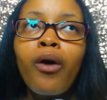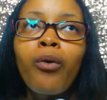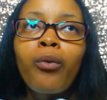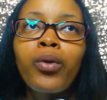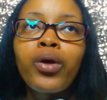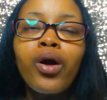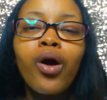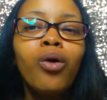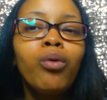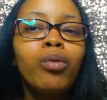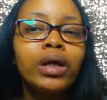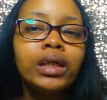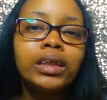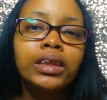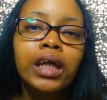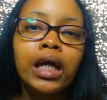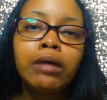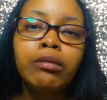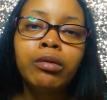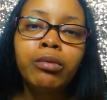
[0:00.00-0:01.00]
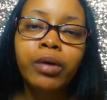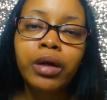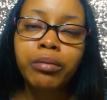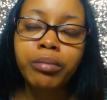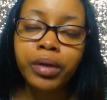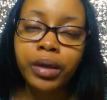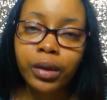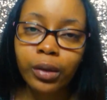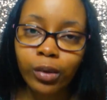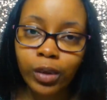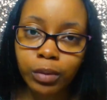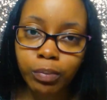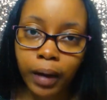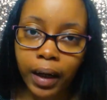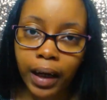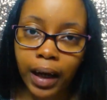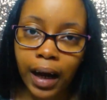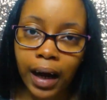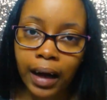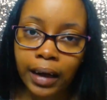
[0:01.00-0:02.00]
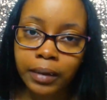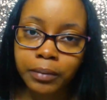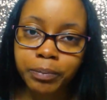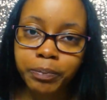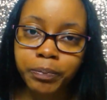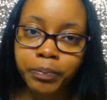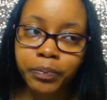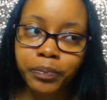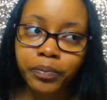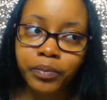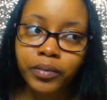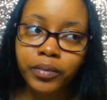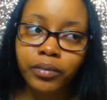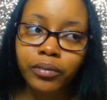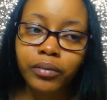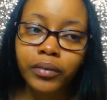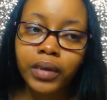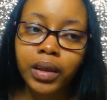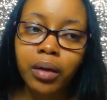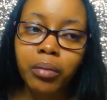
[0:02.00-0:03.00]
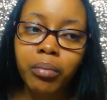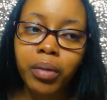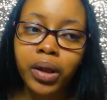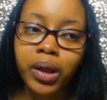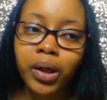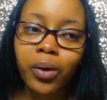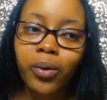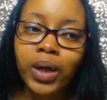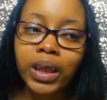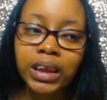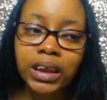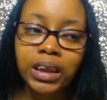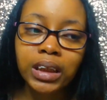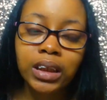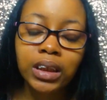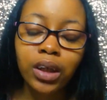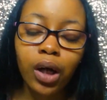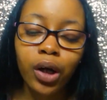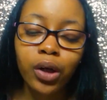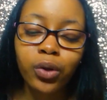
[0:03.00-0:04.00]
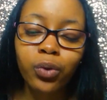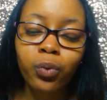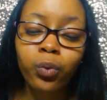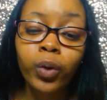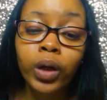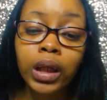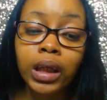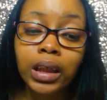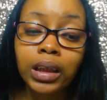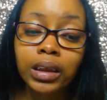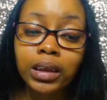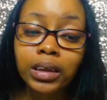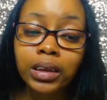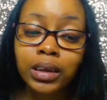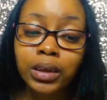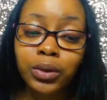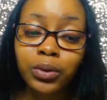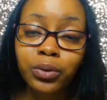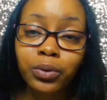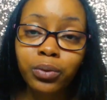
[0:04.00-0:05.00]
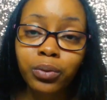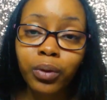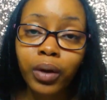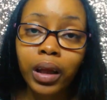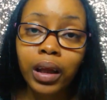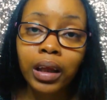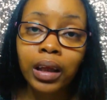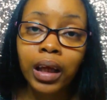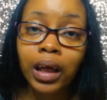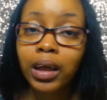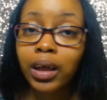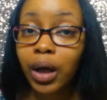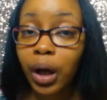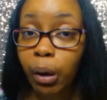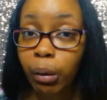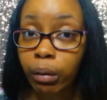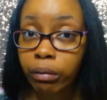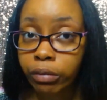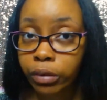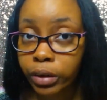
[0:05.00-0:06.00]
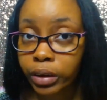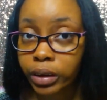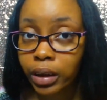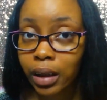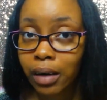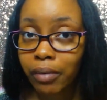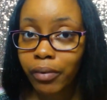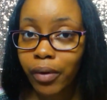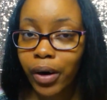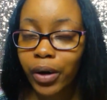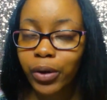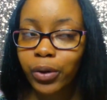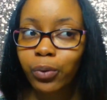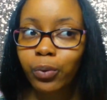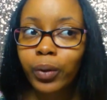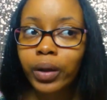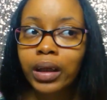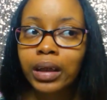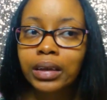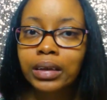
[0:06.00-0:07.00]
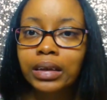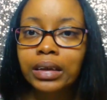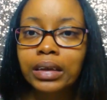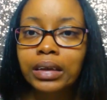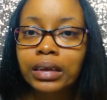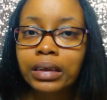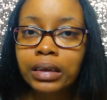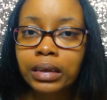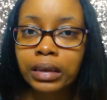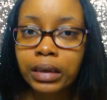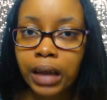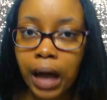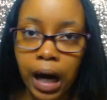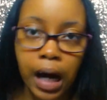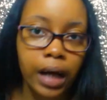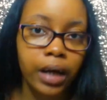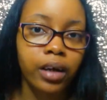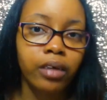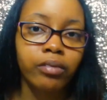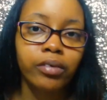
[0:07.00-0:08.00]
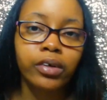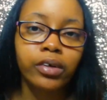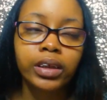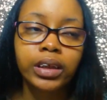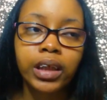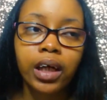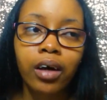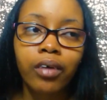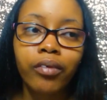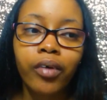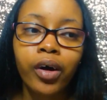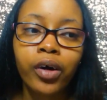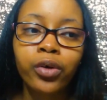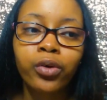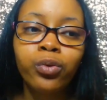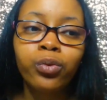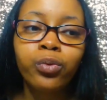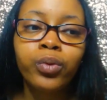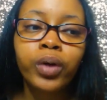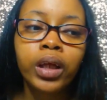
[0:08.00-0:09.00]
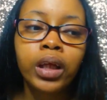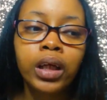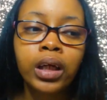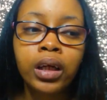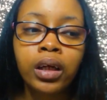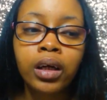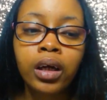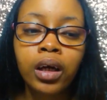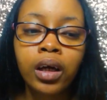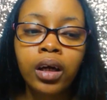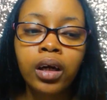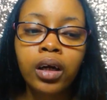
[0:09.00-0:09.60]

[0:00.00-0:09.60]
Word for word: We always say we want to be used by God, but the question is, are you willing to let go of yourself? Are you willing to die of yourself? Are you willing